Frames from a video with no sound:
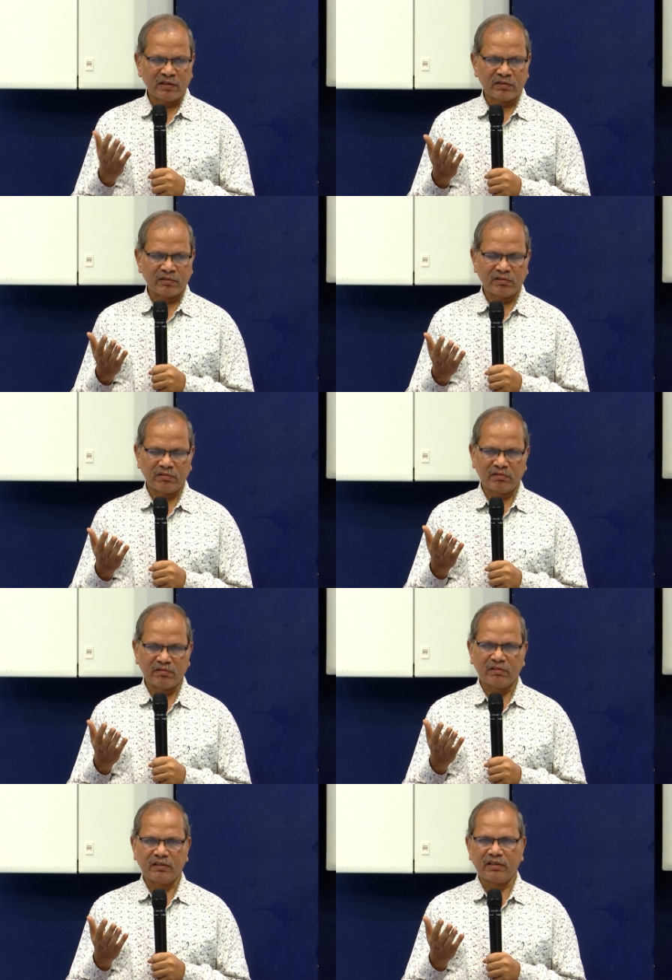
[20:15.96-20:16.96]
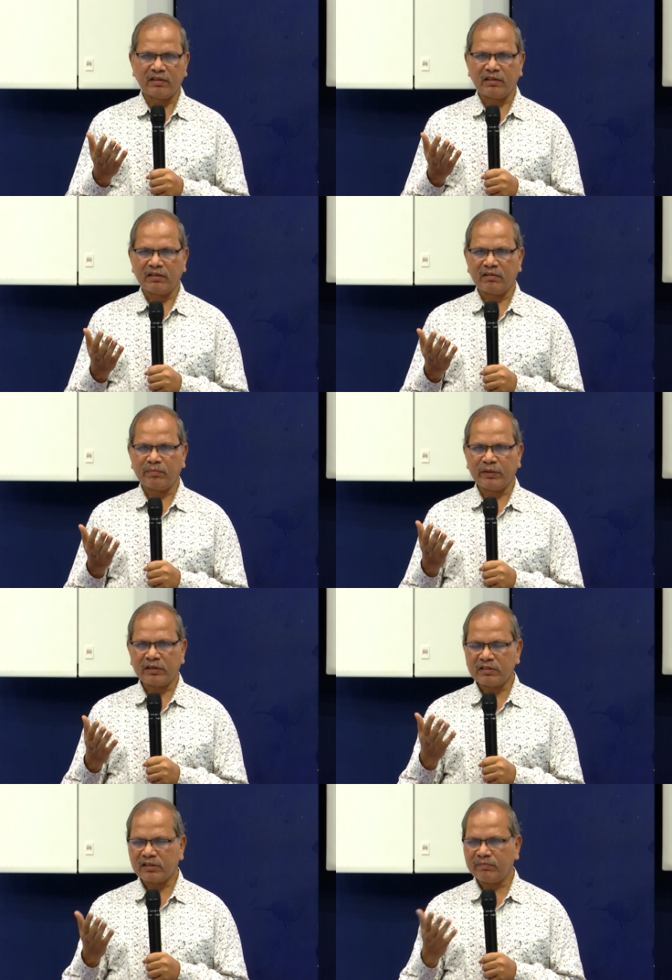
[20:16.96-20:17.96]
So
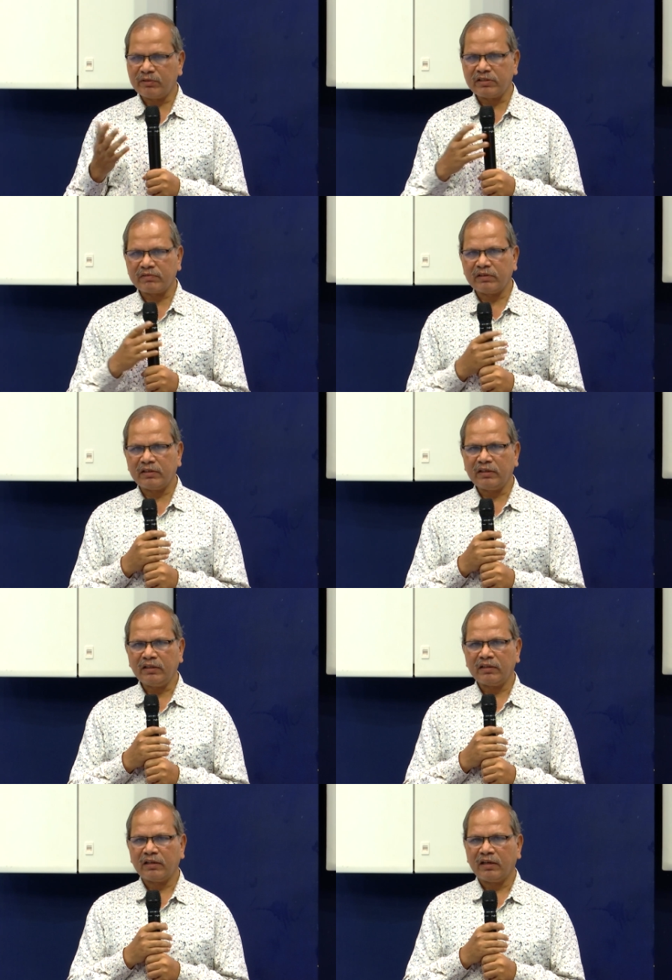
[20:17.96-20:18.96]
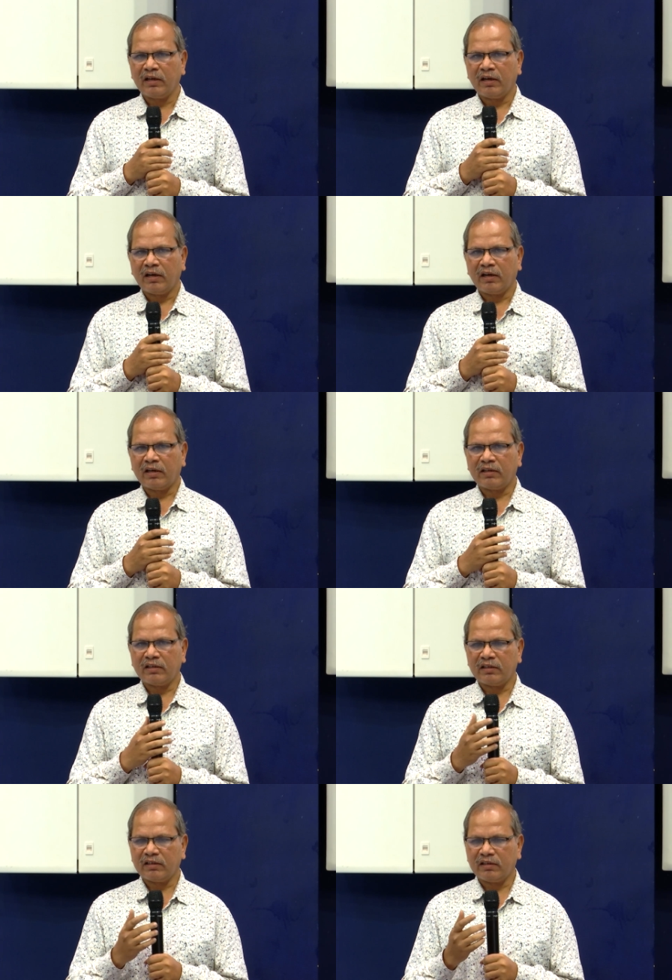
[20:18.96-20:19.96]
because of this only, and
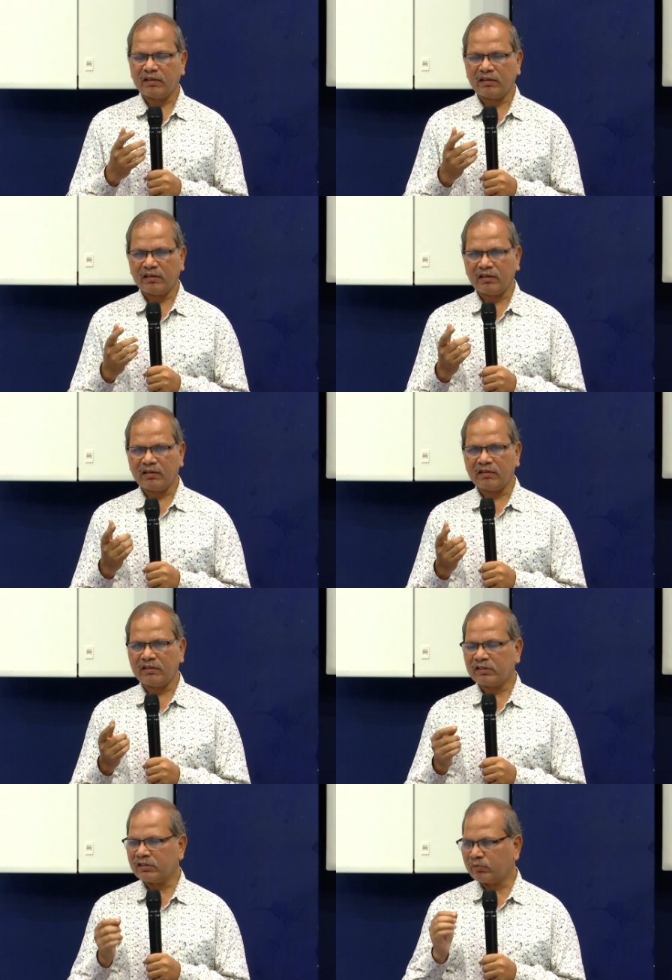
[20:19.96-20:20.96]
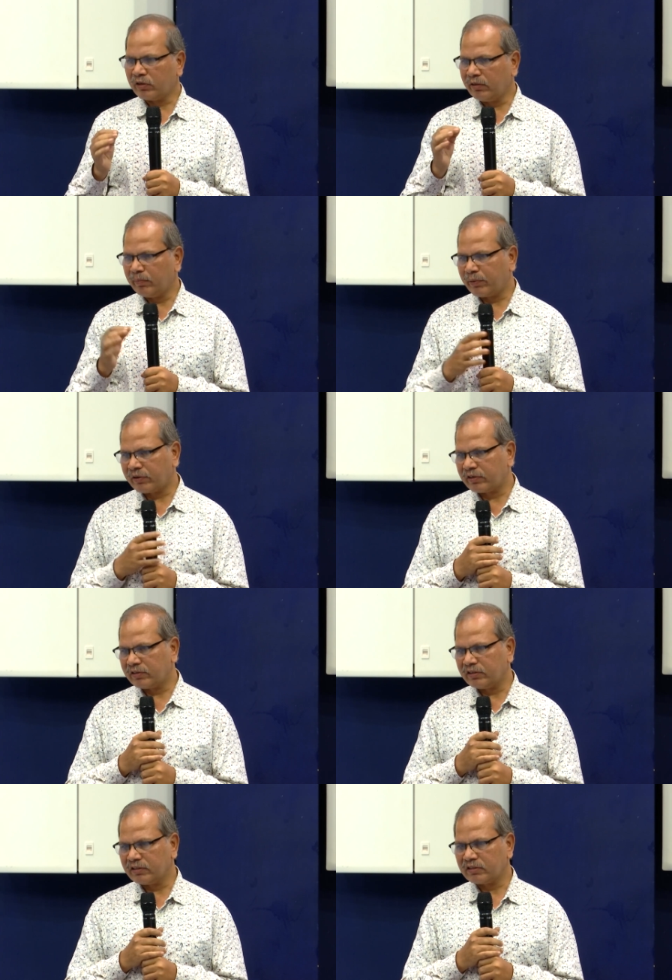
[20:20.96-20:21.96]
this is one
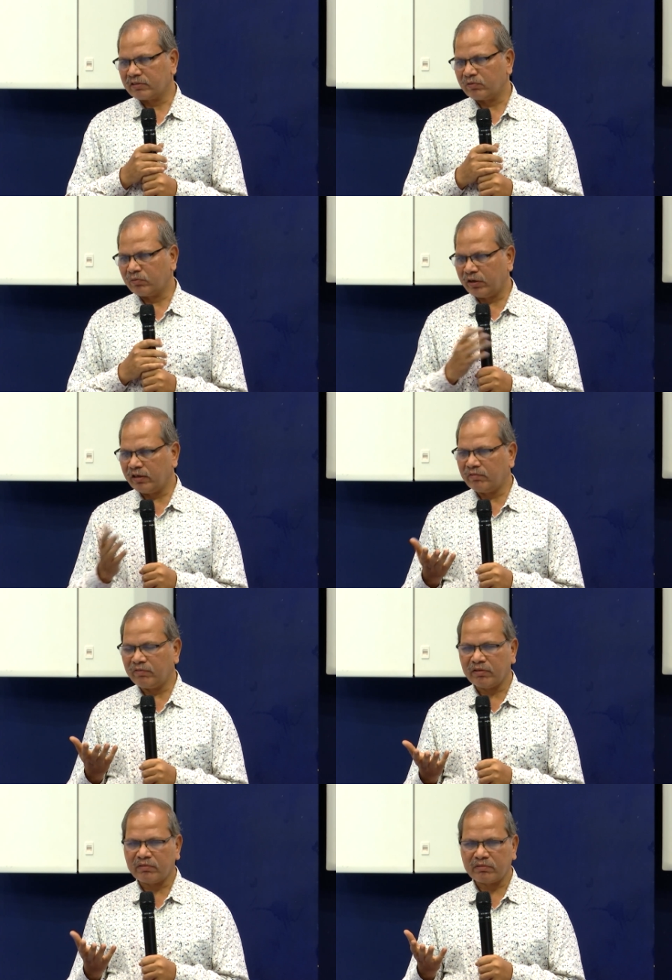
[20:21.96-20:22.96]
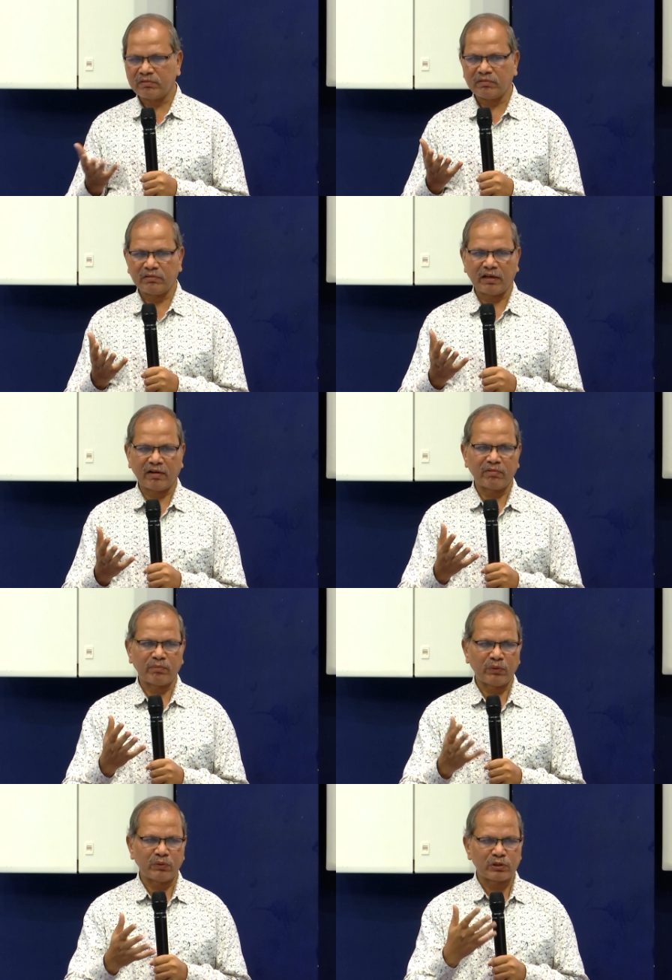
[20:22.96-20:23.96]
important thing why we have to have
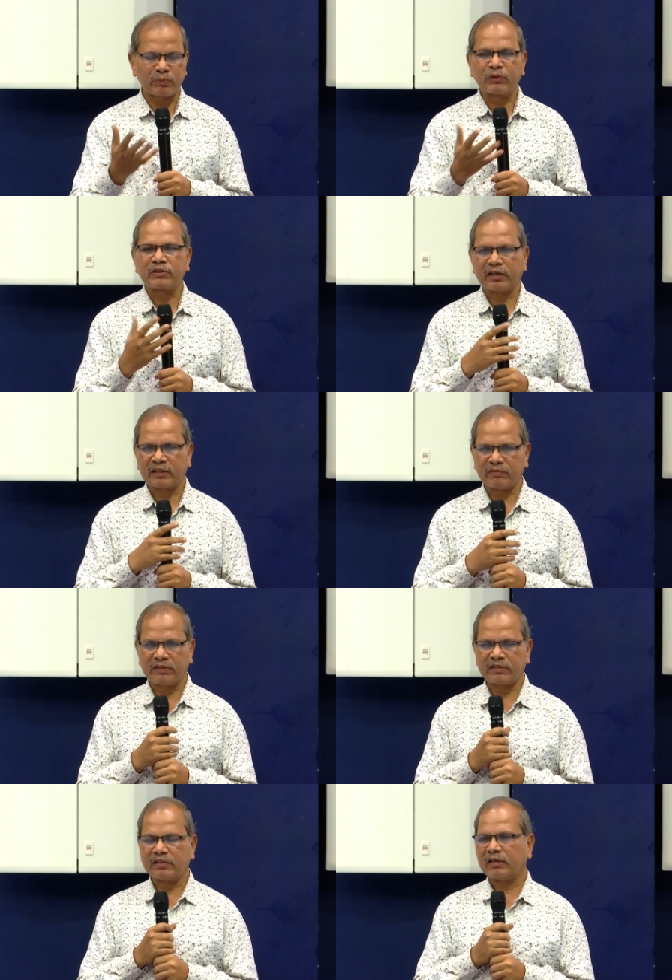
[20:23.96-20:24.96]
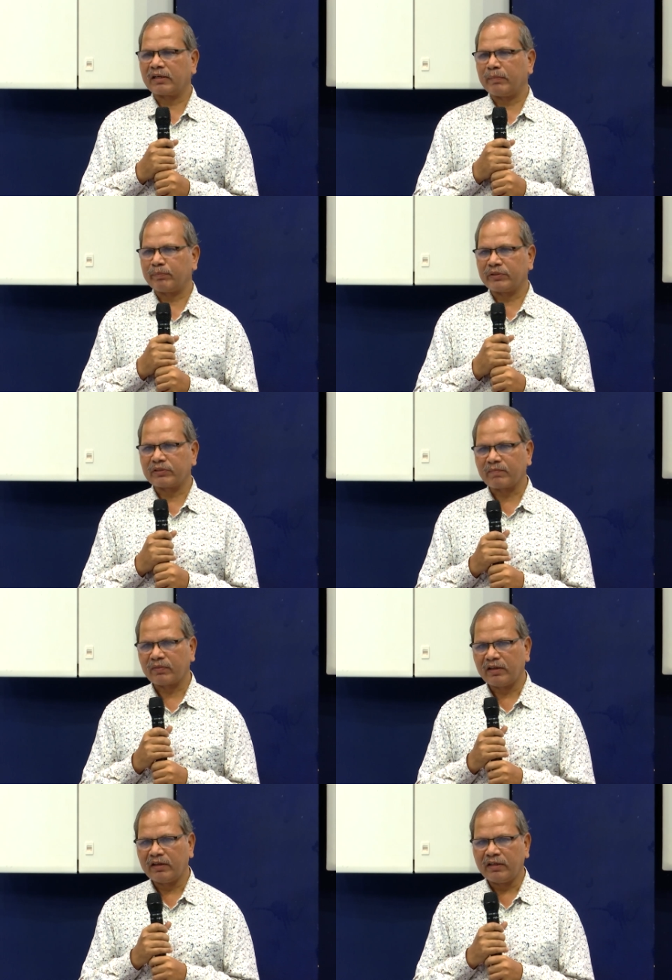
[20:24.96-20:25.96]
more sports activities in the campus.
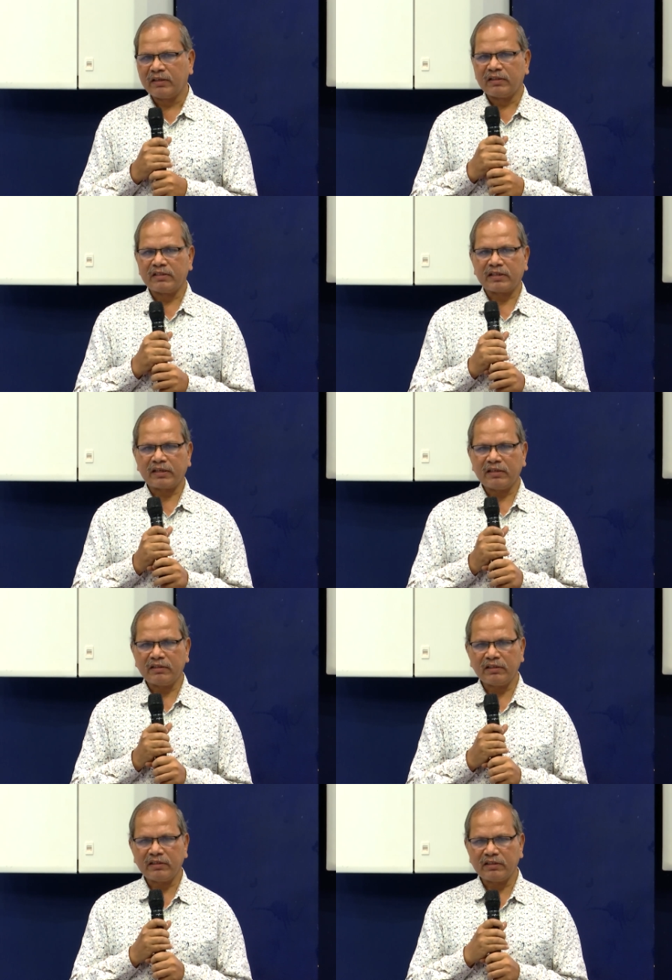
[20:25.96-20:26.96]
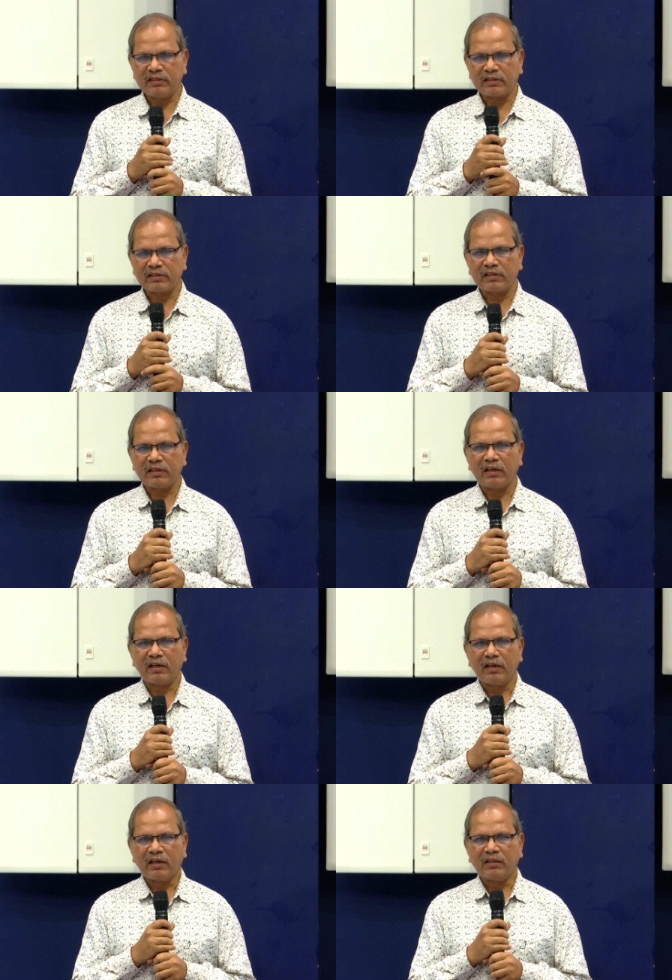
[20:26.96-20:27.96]
The second thing is
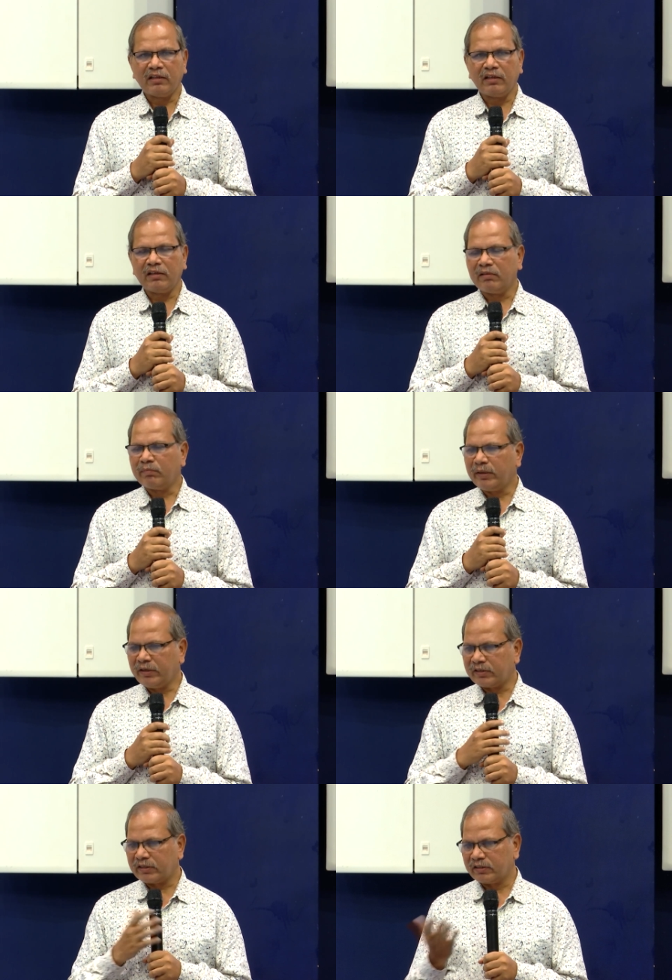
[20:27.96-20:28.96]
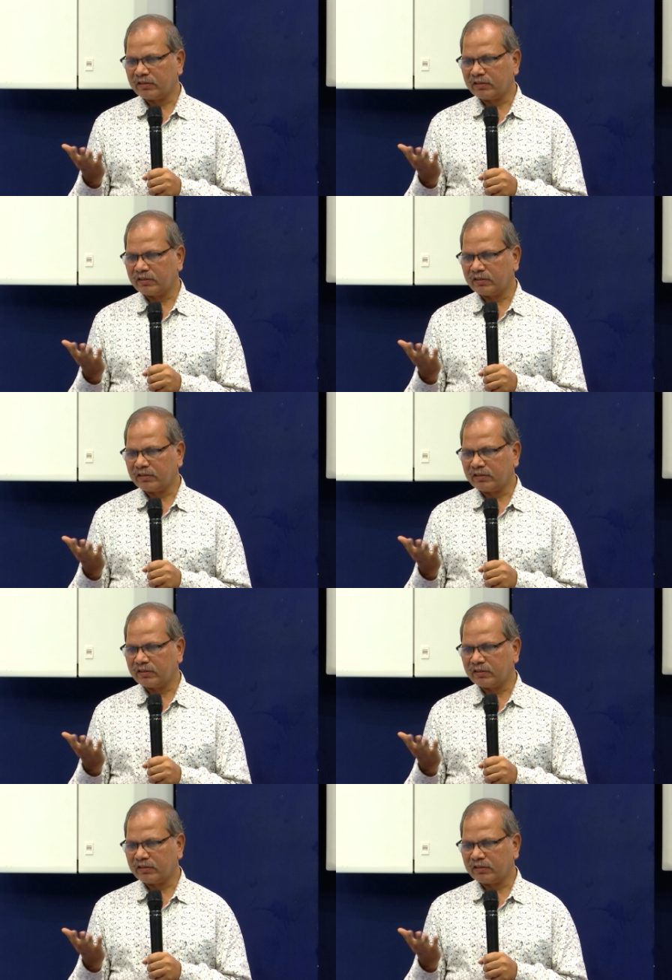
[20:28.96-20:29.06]
the merit.